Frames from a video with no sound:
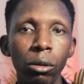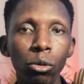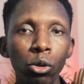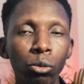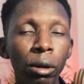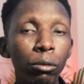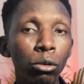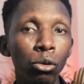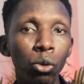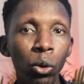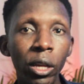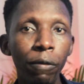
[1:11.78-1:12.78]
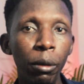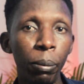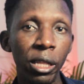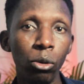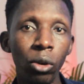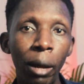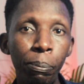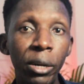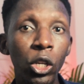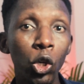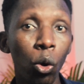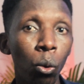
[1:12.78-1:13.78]
So to be able to know if a particular
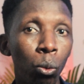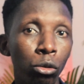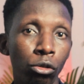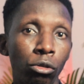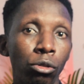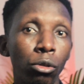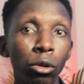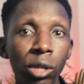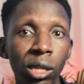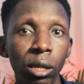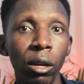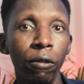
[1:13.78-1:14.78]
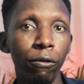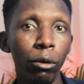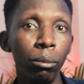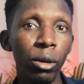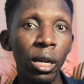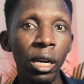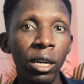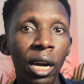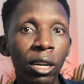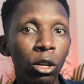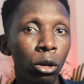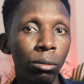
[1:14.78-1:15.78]
picture was sourced from a
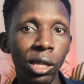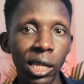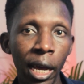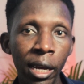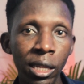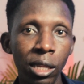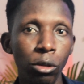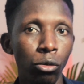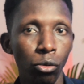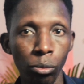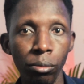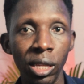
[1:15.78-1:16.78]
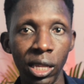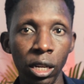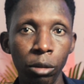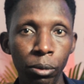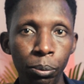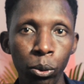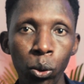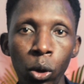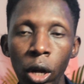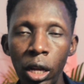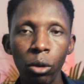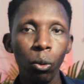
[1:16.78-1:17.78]
random site to mislead people,
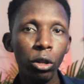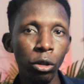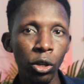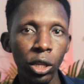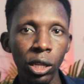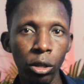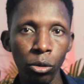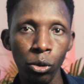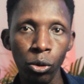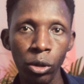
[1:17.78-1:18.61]
what you just need to do